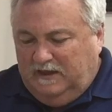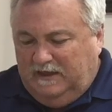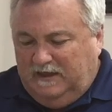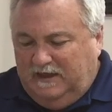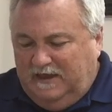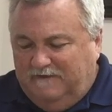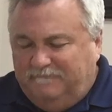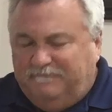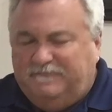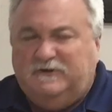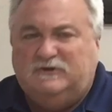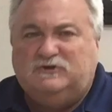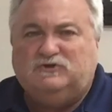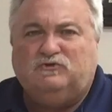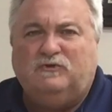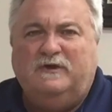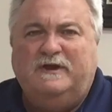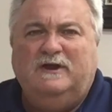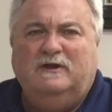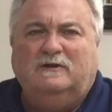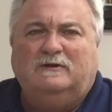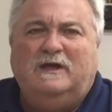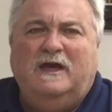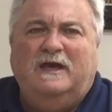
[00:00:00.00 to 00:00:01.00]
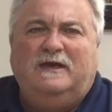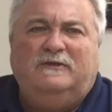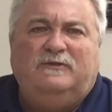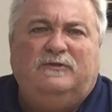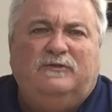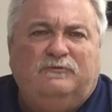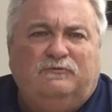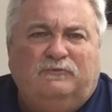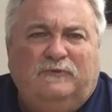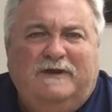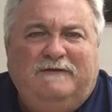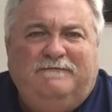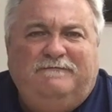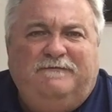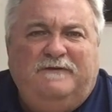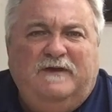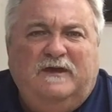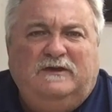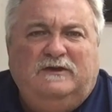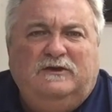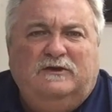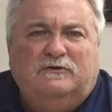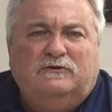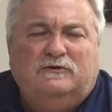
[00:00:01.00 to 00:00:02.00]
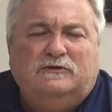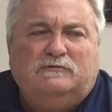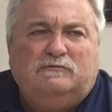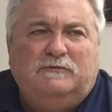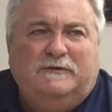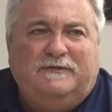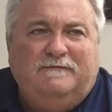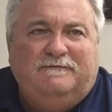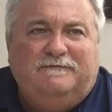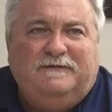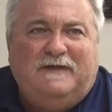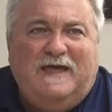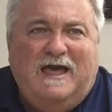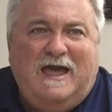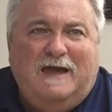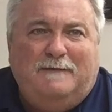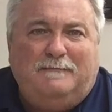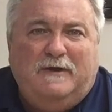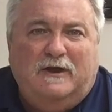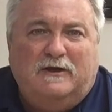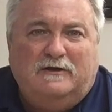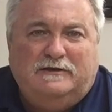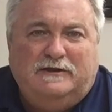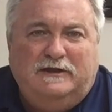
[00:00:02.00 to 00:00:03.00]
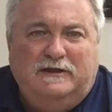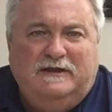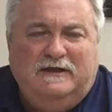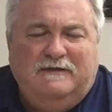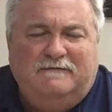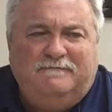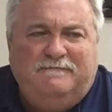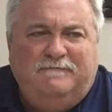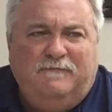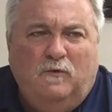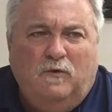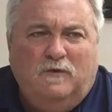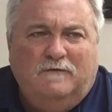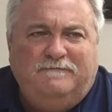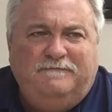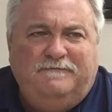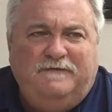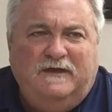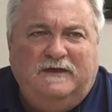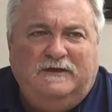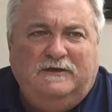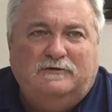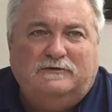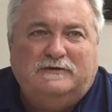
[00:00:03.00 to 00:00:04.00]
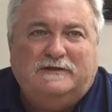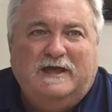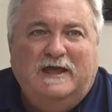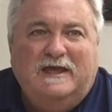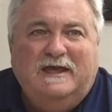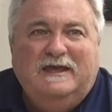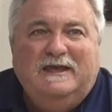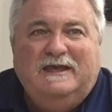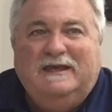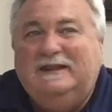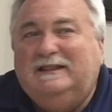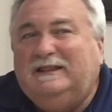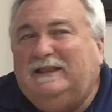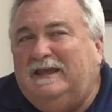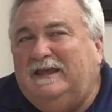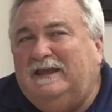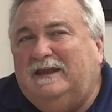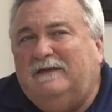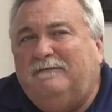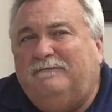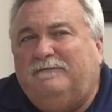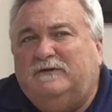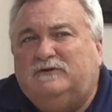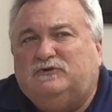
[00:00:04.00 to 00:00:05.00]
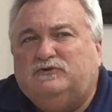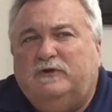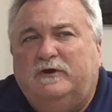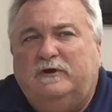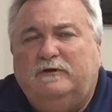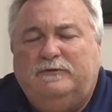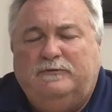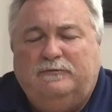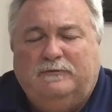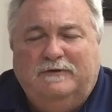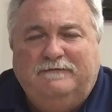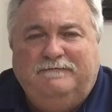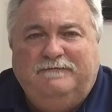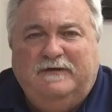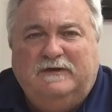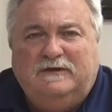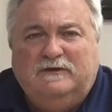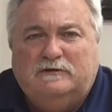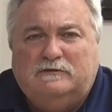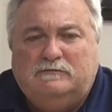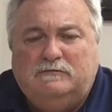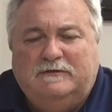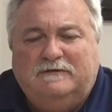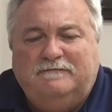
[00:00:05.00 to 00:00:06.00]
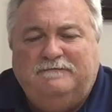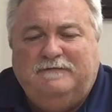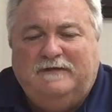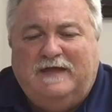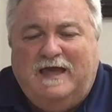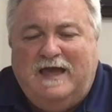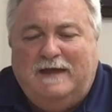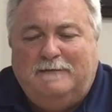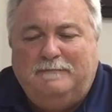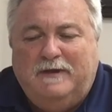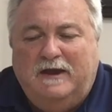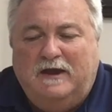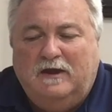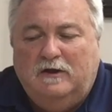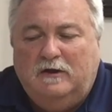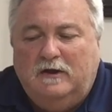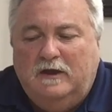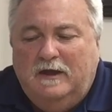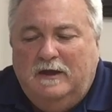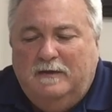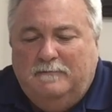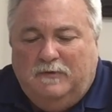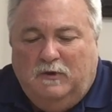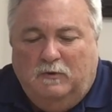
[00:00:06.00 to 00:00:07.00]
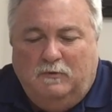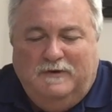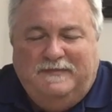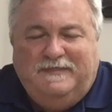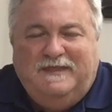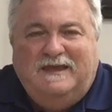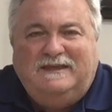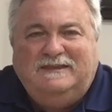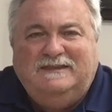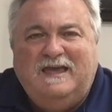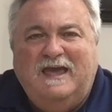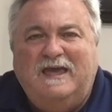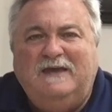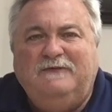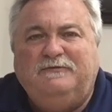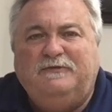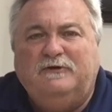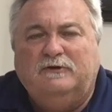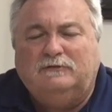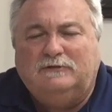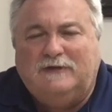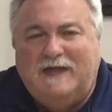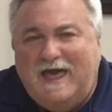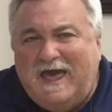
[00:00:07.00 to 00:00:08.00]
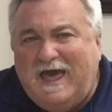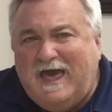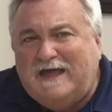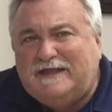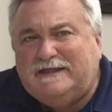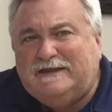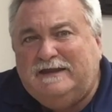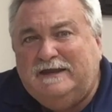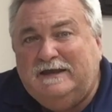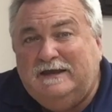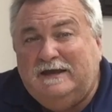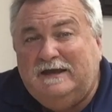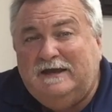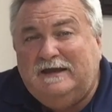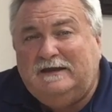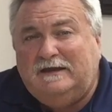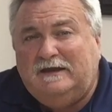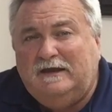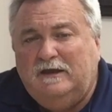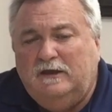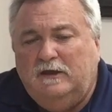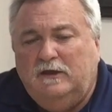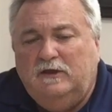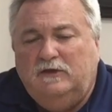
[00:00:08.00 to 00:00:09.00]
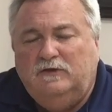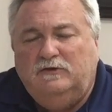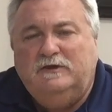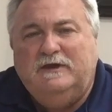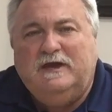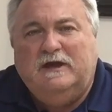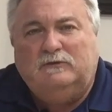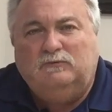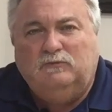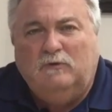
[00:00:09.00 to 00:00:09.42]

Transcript: infantry are like three figures with a flag bearer, so you get four figures. Elite infantry are three figures with a flag bearer, but when they take their last hit, you got to